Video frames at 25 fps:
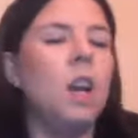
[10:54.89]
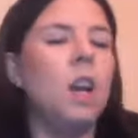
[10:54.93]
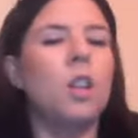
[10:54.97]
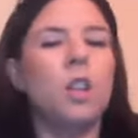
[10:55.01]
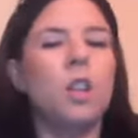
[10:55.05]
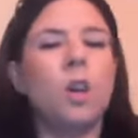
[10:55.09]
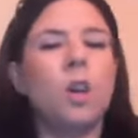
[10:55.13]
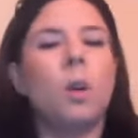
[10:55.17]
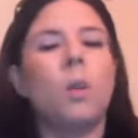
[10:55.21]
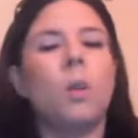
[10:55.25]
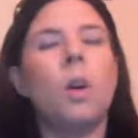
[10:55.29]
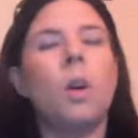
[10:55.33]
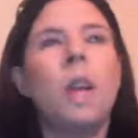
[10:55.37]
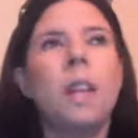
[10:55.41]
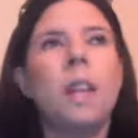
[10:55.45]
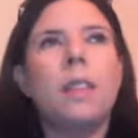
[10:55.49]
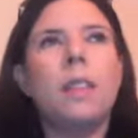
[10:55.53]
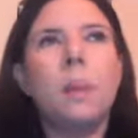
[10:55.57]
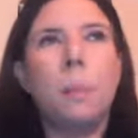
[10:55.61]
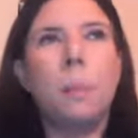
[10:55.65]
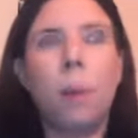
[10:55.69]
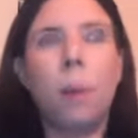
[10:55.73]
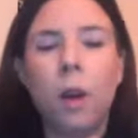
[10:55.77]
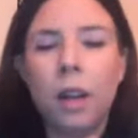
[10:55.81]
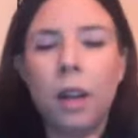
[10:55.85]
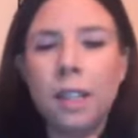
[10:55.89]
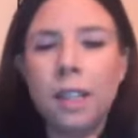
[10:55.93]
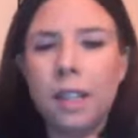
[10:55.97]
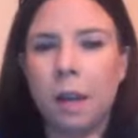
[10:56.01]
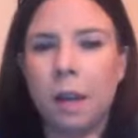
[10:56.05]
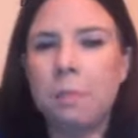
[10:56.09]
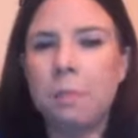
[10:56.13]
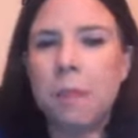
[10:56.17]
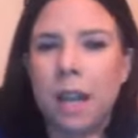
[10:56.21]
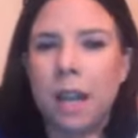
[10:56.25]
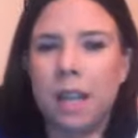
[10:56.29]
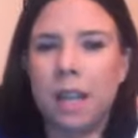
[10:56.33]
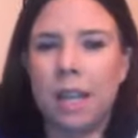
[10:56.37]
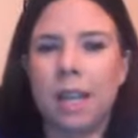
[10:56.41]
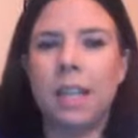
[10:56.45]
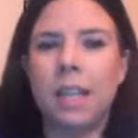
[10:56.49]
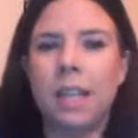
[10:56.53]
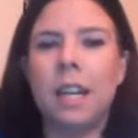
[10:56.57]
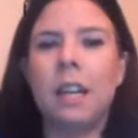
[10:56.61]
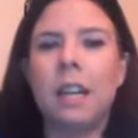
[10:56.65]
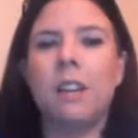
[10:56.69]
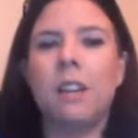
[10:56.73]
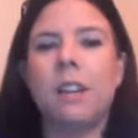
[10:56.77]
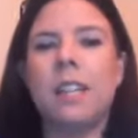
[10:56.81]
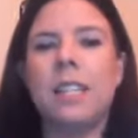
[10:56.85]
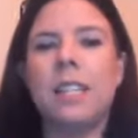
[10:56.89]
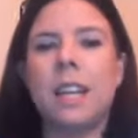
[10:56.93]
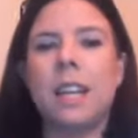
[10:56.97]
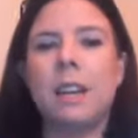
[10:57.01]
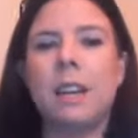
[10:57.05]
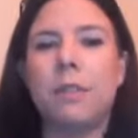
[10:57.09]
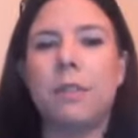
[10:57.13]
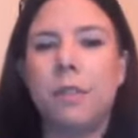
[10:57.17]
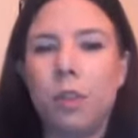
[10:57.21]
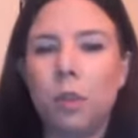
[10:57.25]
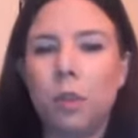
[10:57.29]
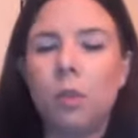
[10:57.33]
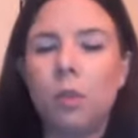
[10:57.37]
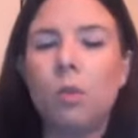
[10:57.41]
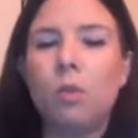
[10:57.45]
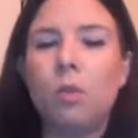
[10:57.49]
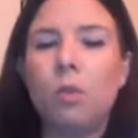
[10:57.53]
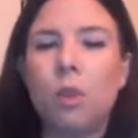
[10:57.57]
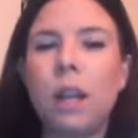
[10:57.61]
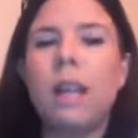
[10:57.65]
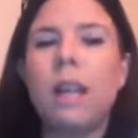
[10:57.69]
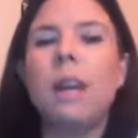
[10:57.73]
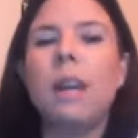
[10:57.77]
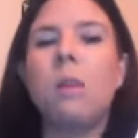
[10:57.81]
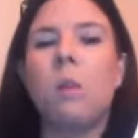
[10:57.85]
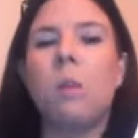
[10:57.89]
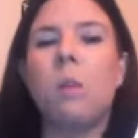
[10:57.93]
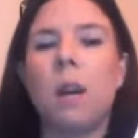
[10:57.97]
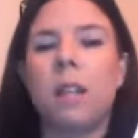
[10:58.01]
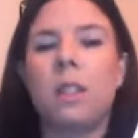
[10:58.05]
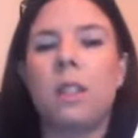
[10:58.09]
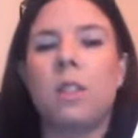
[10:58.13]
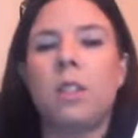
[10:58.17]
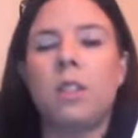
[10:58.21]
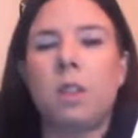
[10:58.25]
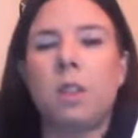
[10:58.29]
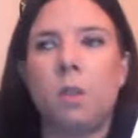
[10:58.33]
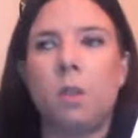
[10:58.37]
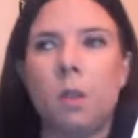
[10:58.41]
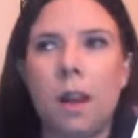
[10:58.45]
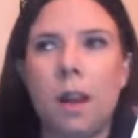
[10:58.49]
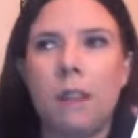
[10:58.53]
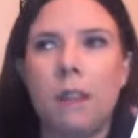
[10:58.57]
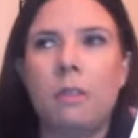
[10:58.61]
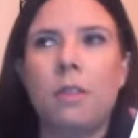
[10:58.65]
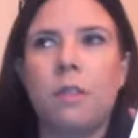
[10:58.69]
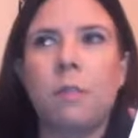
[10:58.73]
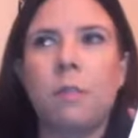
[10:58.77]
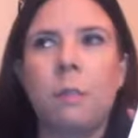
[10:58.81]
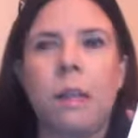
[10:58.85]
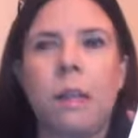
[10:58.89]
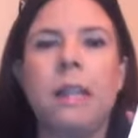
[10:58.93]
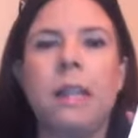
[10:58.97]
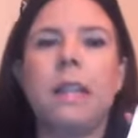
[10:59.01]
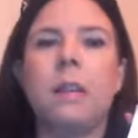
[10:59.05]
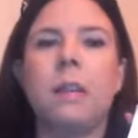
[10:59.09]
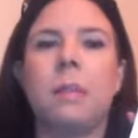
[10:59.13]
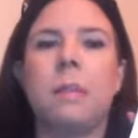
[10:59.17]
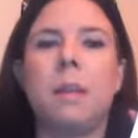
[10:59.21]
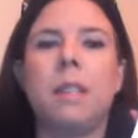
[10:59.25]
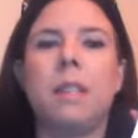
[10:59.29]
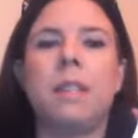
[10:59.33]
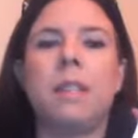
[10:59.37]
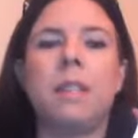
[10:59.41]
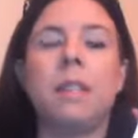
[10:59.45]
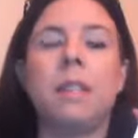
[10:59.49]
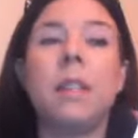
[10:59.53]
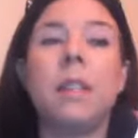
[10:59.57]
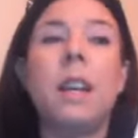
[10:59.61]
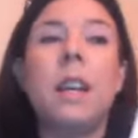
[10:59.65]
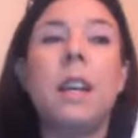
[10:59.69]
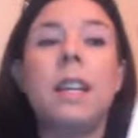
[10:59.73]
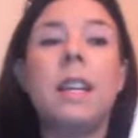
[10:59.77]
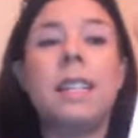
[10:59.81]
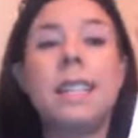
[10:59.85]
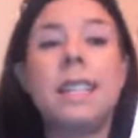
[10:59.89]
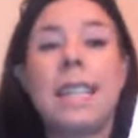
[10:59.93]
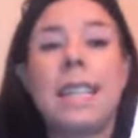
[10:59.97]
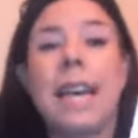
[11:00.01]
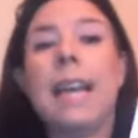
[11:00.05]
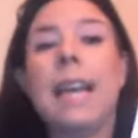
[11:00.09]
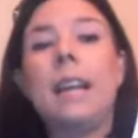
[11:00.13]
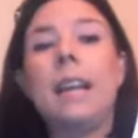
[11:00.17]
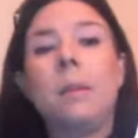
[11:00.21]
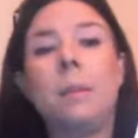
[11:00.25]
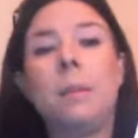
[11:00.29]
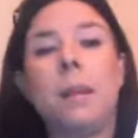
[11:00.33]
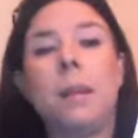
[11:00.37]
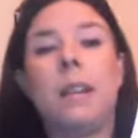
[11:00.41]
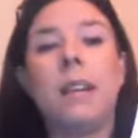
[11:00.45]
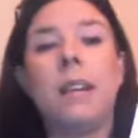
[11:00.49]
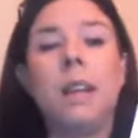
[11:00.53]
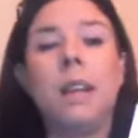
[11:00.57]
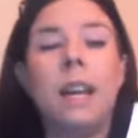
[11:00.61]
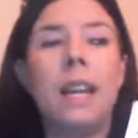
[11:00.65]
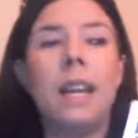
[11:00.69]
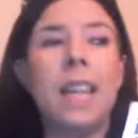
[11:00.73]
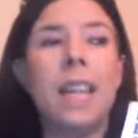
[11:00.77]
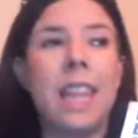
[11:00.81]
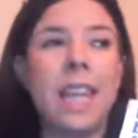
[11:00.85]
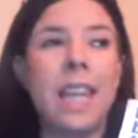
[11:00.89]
So the point I'm making here is that if you really want to go after building a business scalably,